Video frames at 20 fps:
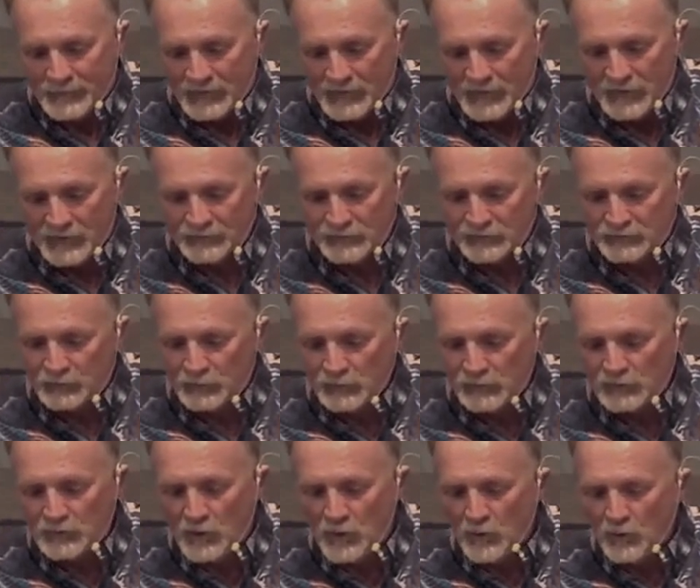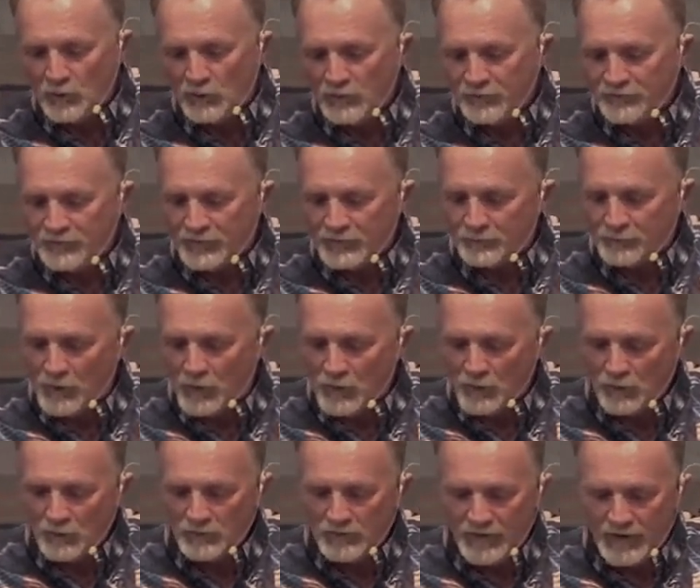Hunters will go with their
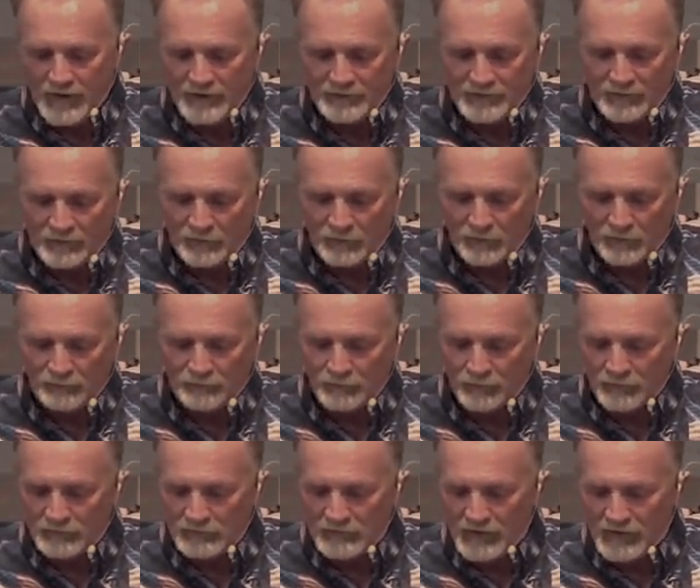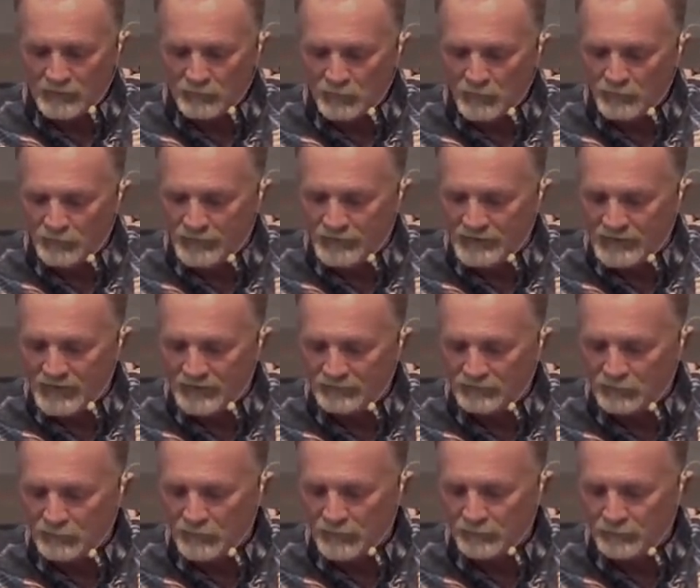bow and arrow, for the land will be
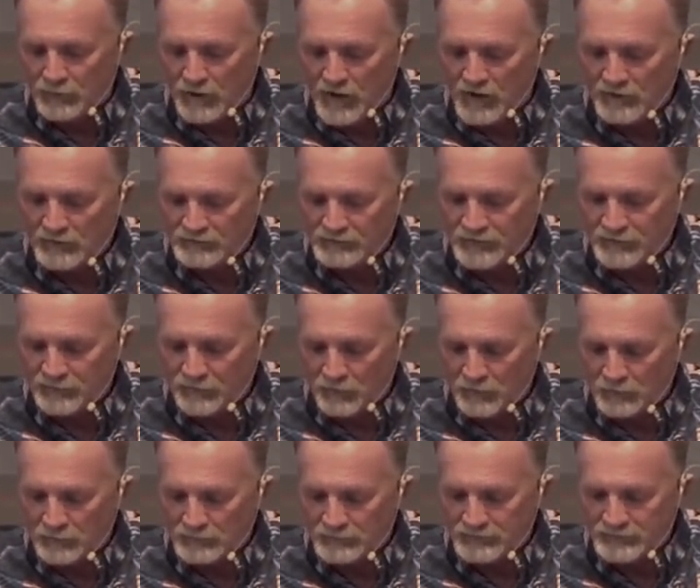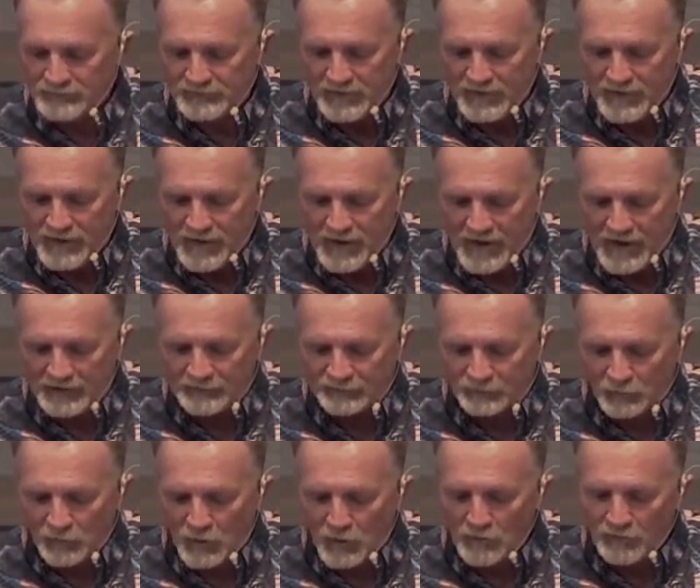covered with briars and thorns. As
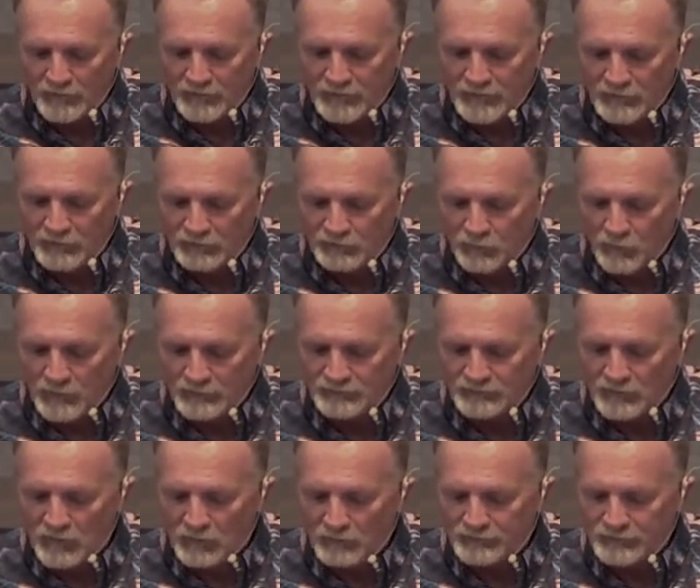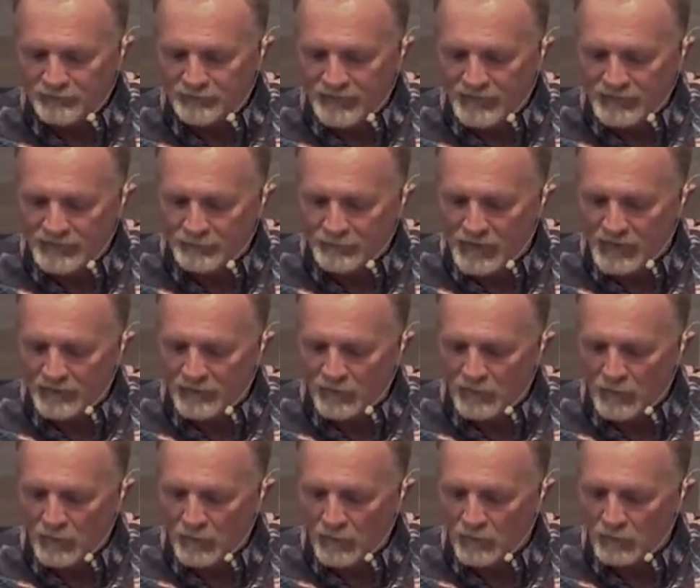for all the hills once cultivated by the
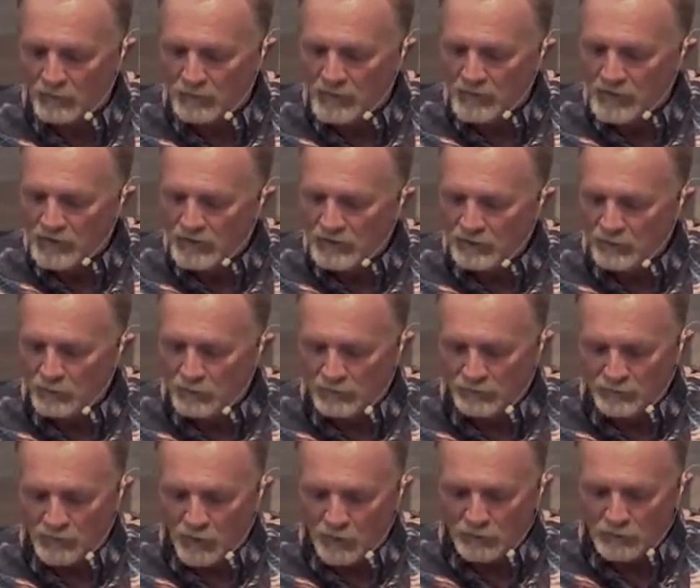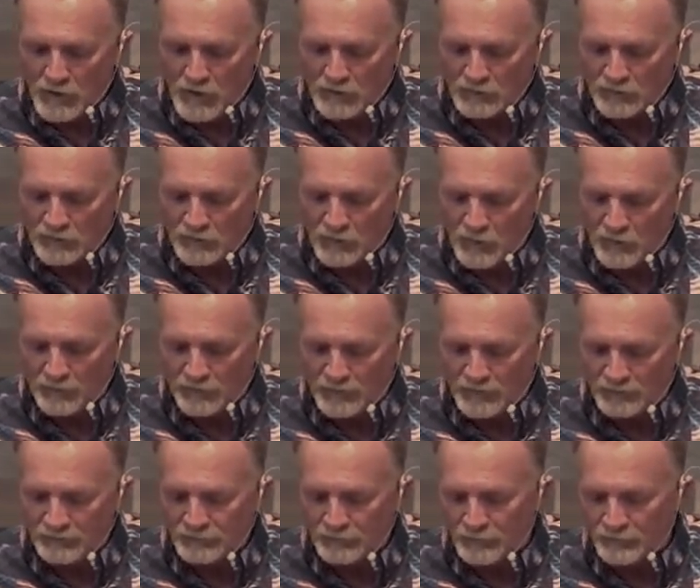hoe, you will no longer go
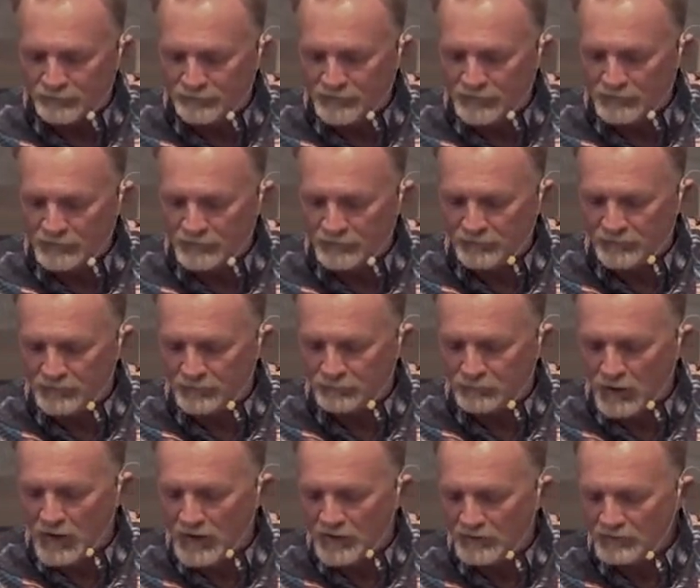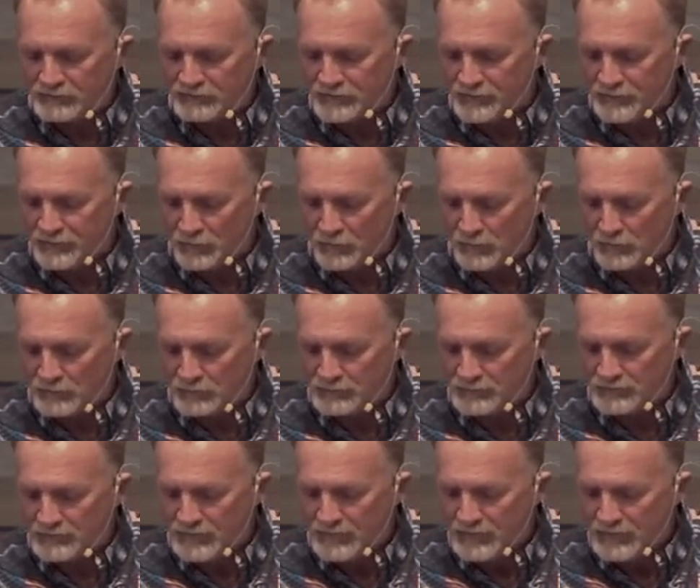there for fear of the briars and thorns.